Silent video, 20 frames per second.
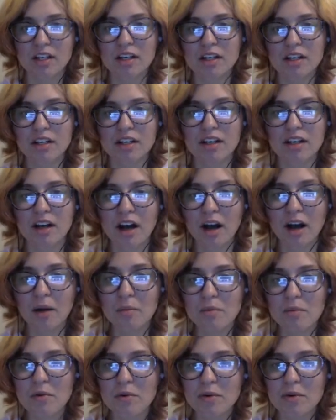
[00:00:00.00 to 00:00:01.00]
Come
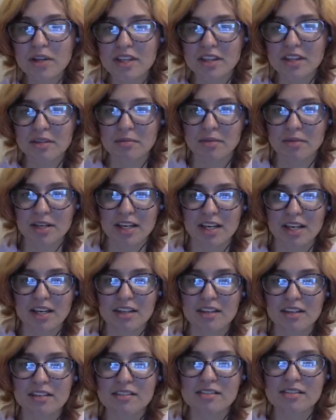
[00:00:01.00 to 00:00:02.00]
with me.
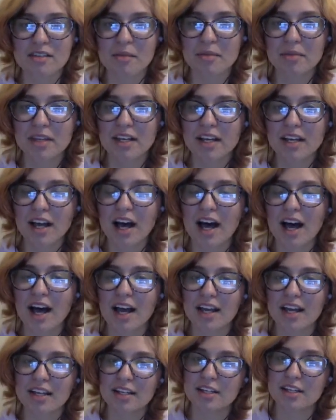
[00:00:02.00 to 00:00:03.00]
There's something
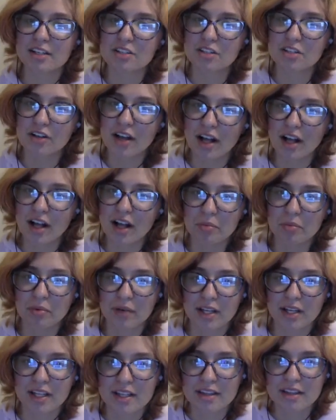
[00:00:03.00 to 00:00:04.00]
I need your help
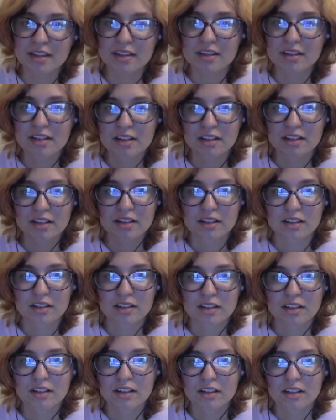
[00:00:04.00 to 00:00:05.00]
with.
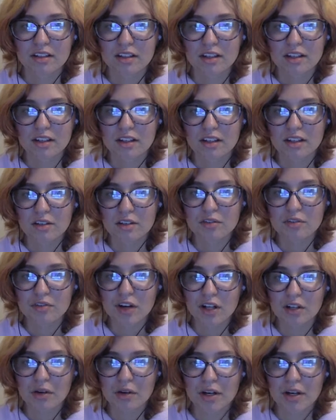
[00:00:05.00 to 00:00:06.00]
You
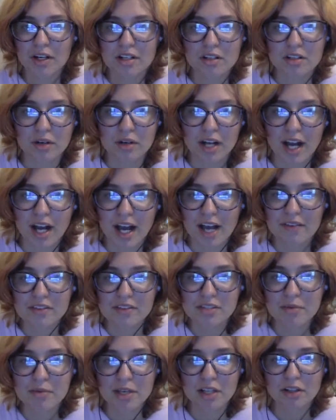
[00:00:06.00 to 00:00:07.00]
follow her into her hive. It's
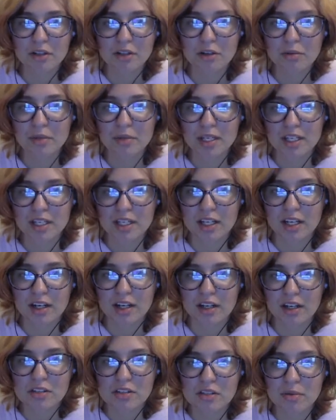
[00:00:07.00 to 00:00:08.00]
a bit gloomy in here.
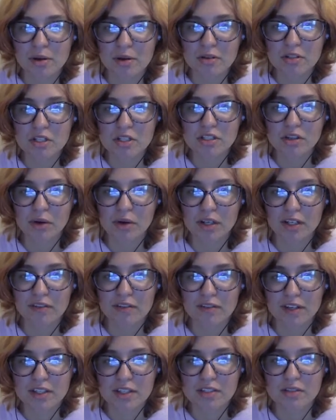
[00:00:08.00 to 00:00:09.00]
You suppose she's going to
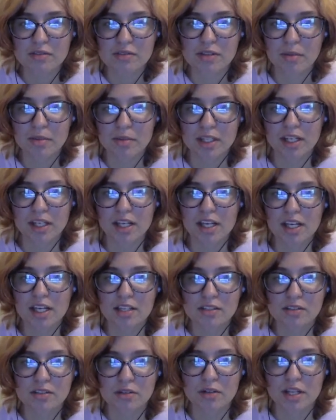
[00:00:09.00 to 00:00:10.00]
fix you something to eat
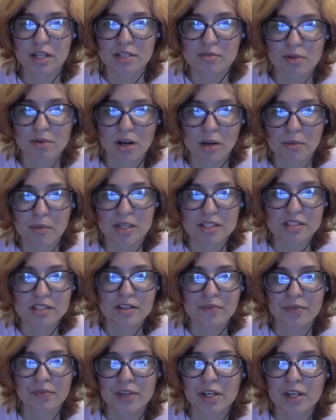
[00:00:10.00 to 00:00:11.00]
soon as promised.
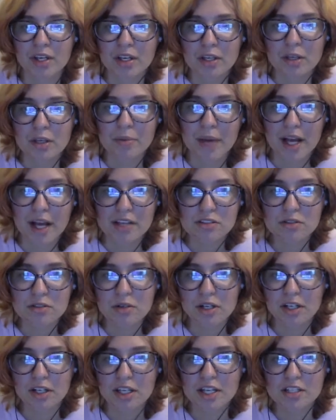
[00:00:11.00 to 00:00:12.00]
You pass through
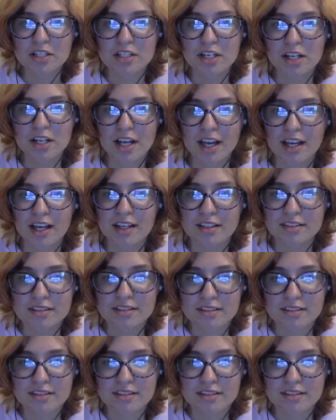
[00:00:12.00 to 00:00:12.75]
her kitchen and